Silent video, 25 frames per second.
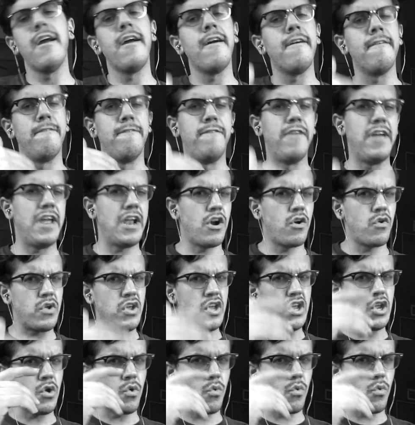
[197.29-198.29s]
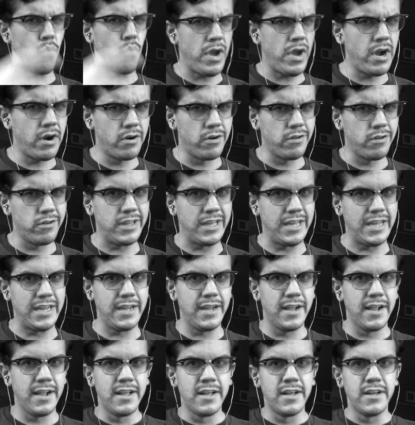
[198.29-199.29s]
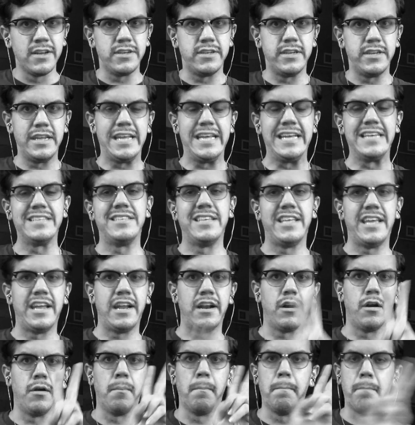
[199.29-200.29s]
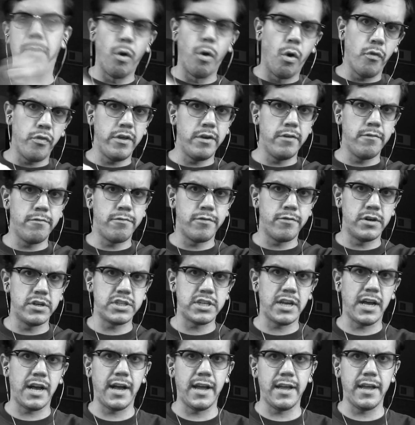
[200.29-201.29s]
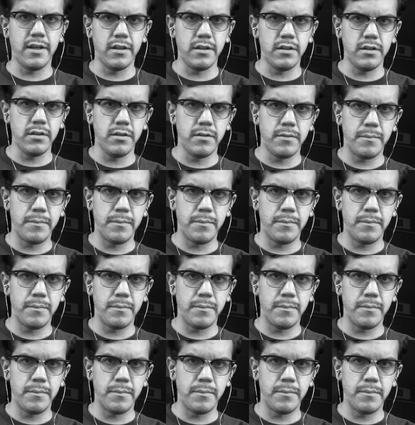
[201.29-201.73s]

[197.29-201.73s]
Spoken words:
Very rarely is there both infertile